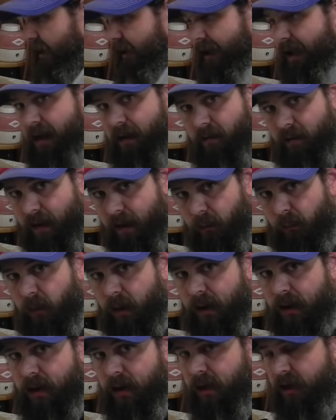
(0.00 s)
it down that
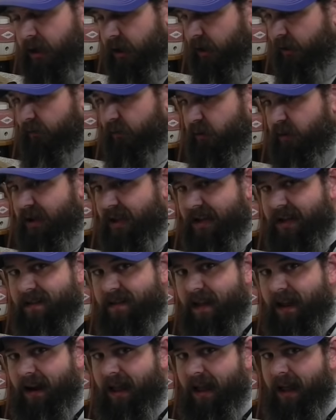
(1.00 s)
way. If you get in that